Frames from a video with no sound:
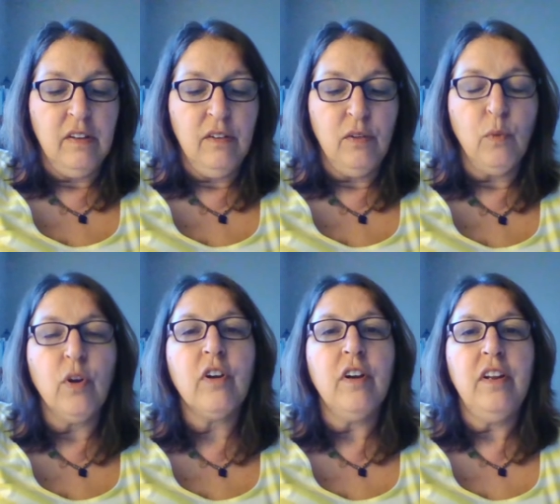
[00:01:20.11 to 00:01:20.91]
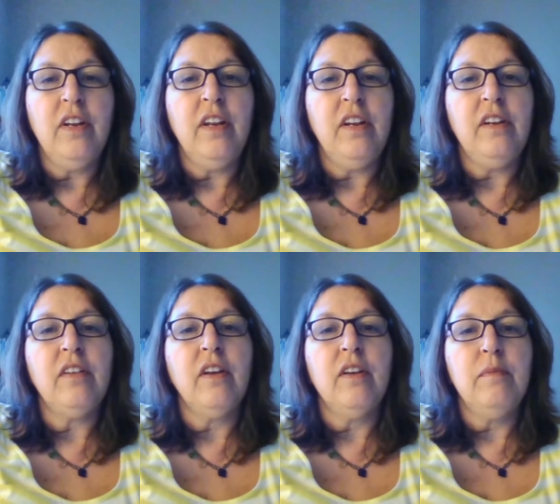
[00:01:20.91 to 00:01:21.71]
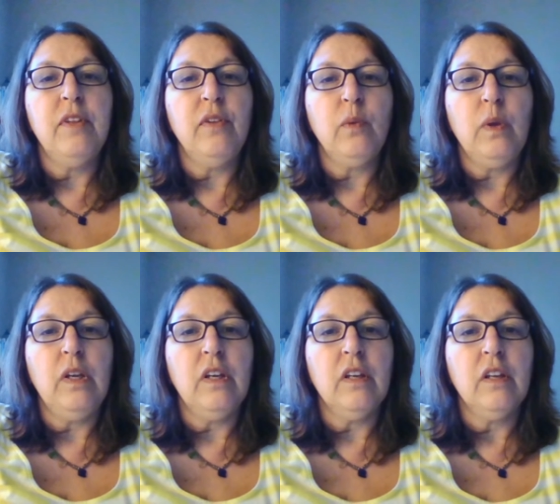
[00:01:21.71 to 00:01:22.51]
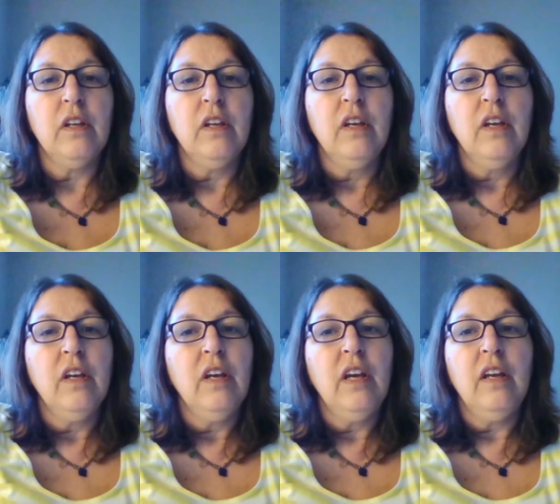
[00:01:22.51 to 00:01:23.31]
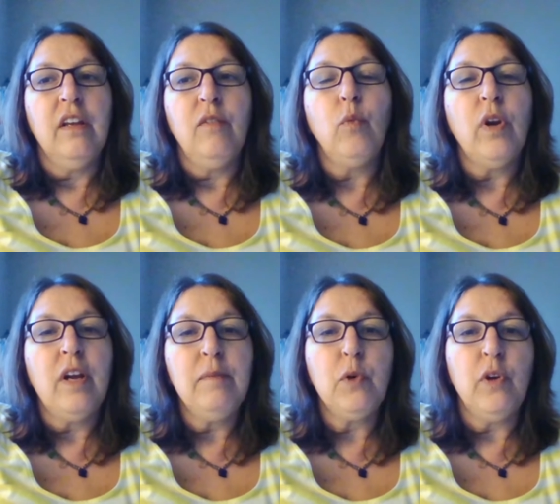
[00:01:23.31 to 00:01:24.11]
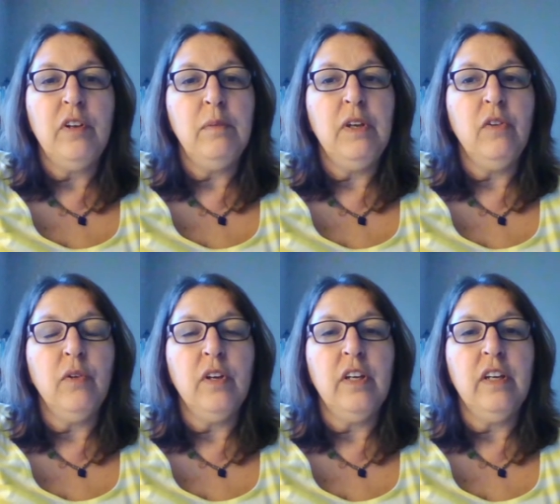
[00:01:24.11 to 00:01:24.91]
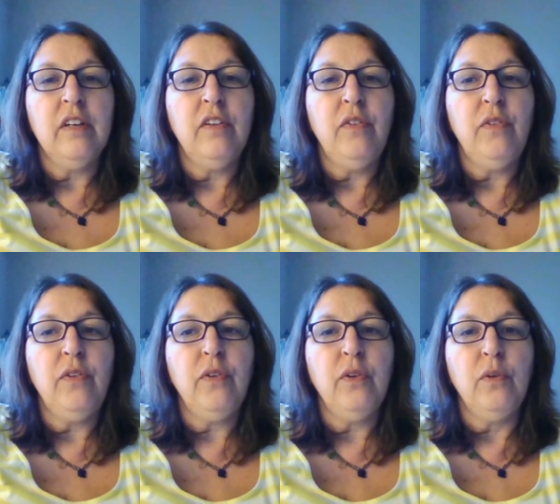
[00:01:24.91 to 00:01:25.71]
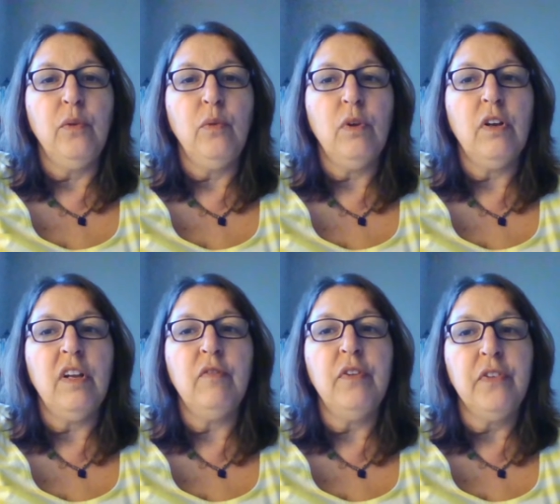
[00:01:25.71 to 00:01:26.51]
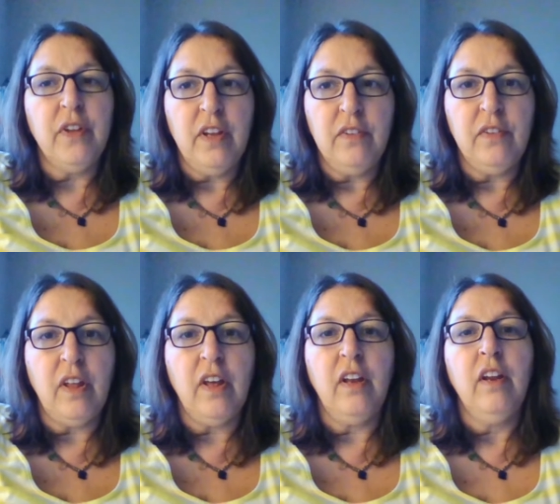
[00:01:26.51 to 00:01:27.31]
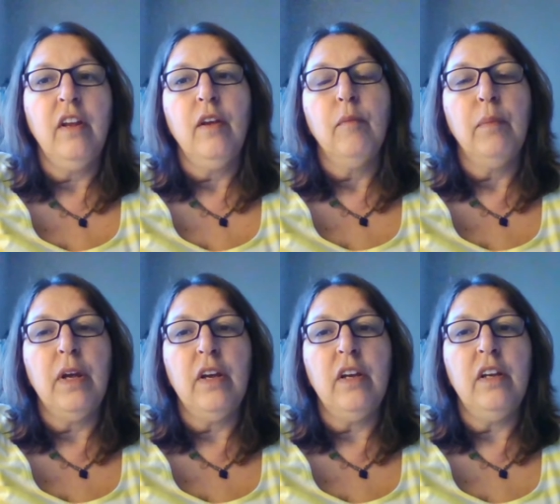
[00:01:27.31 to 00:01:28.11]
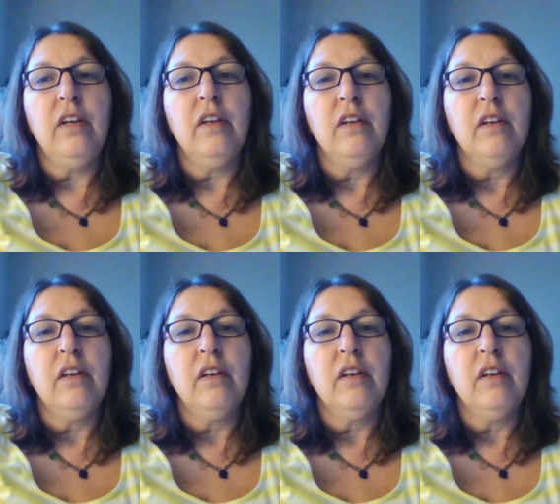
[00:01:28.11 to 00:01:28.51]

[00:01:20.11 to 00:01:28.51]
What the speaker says: to work on it anytime this week. And what I'm going to be doing is to emphasize that by